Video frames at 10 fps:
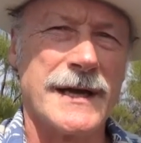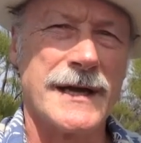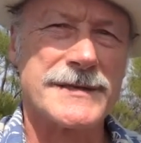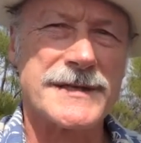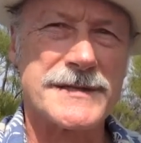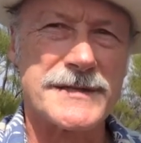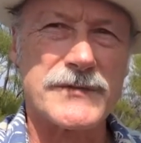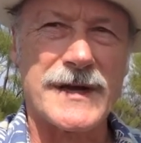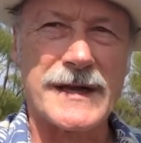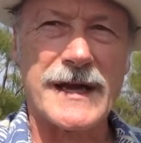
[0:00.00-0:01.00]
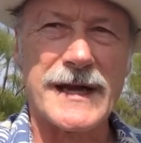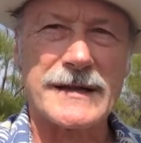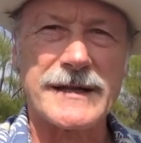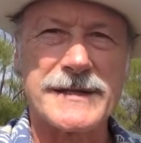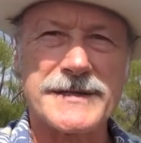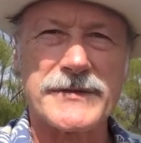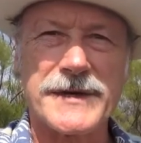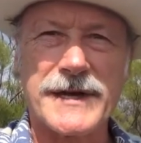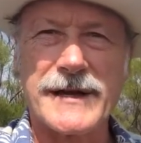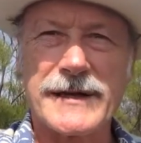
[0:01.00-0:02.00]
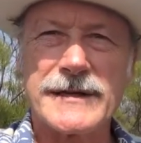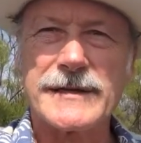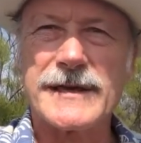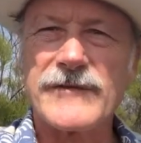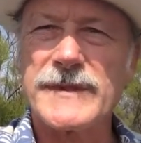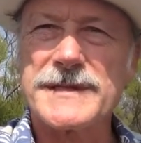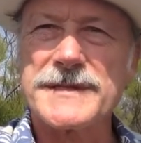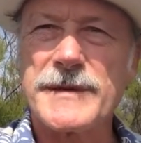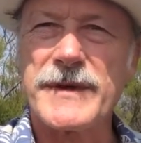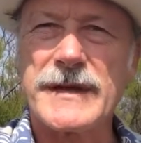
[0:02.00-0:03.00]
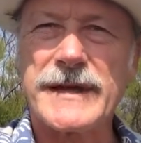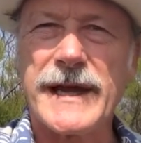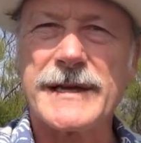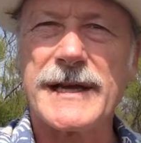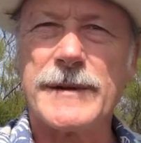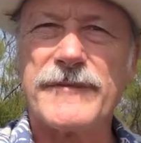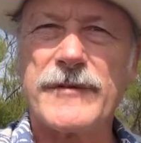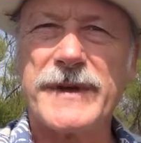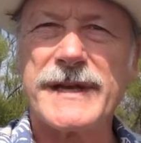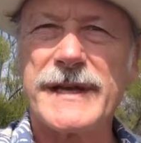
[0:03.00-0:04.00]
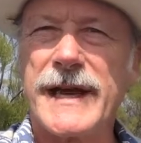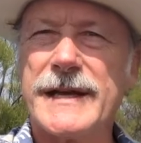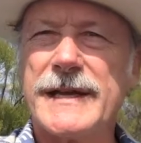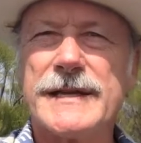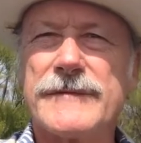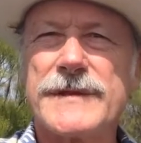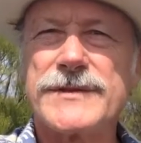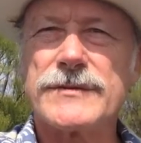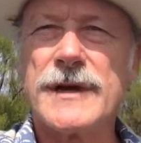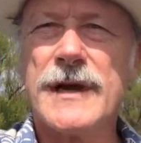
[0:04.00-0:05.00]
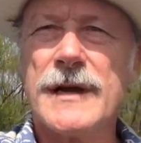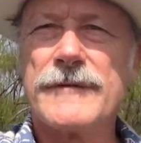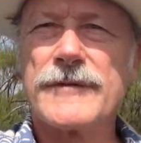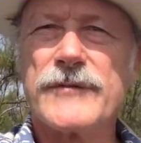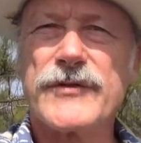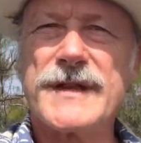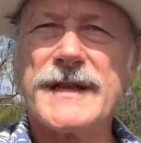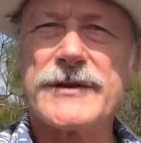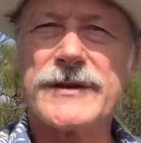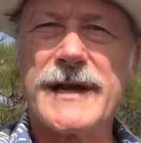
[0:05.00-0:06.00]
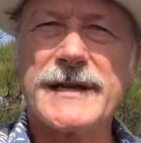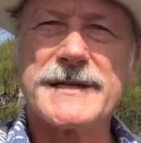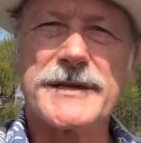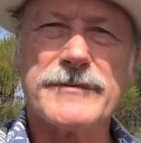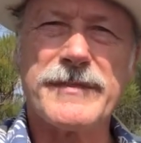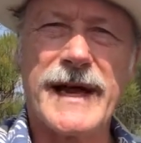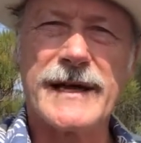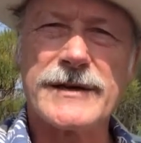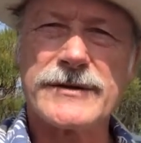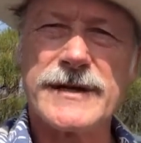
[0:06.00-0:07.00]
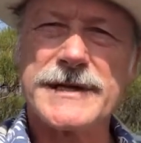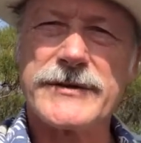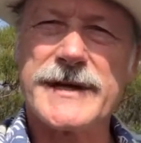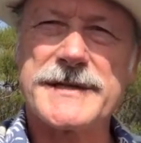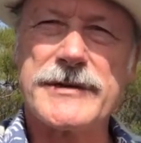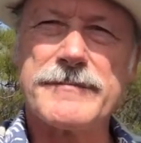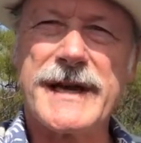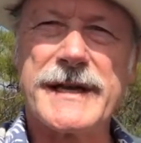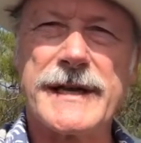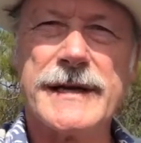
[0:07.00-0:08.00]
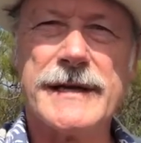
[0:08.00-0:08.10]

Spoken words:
And just as one lie leads to another, governments typically end up forbidding any individual from freely creating his own bank or issuing his own money.